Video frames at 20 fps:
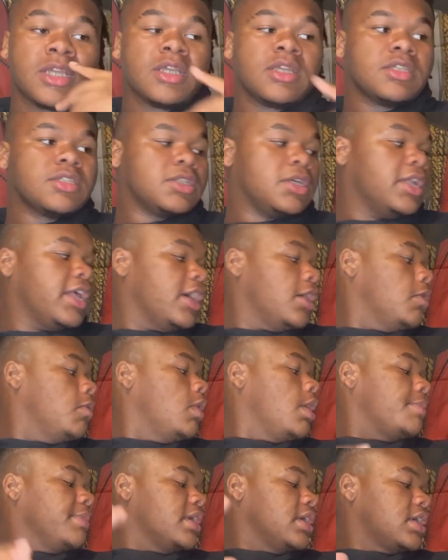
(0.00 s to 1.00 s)
So they don't
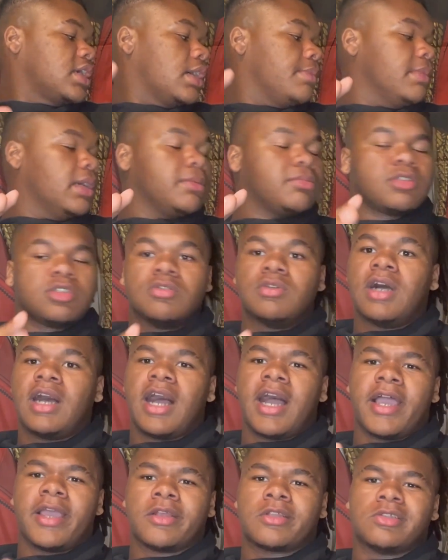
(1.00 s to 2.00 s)
want me to come up too
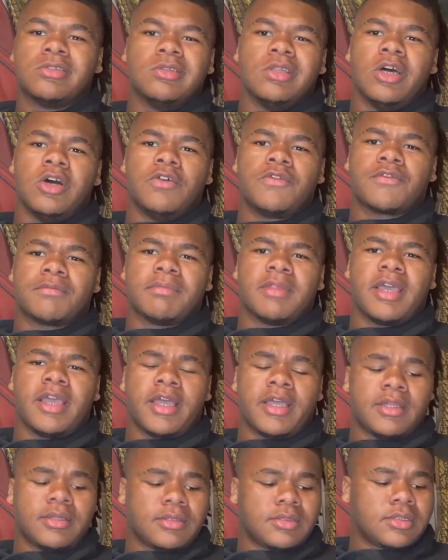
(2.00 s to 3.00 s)
high or too low from
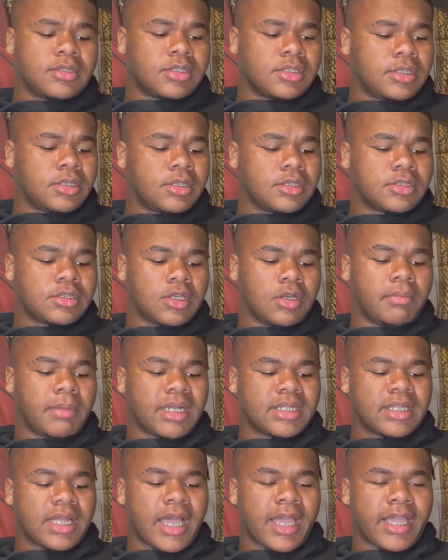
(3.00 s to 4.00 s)
that. So my
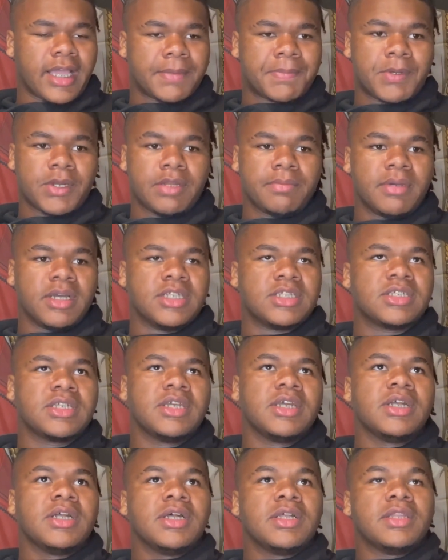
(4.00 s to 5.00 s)
diet, I pretty much,
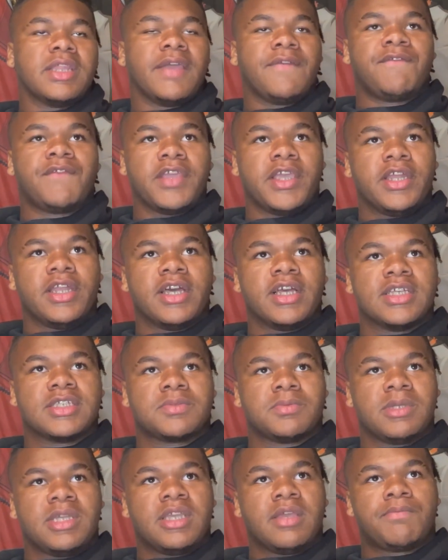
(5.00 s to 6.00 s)
they feed us.
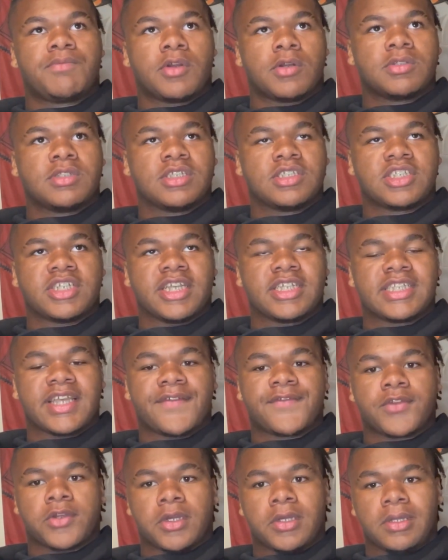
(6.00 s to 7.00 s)
We get protein shakes
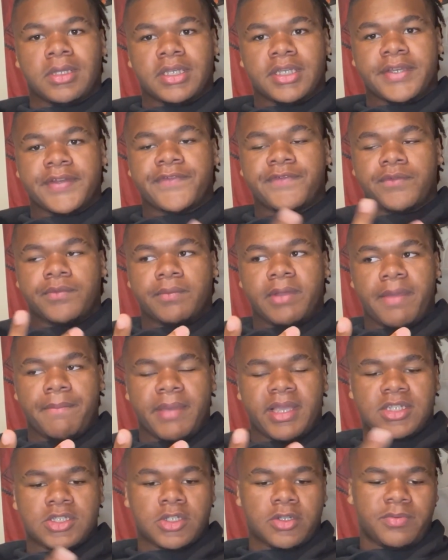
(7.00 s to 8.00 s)
after our lift. They
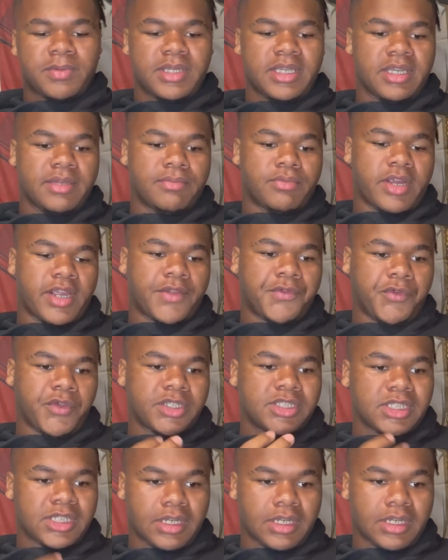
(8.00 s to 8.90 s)
make sure we get breakfast.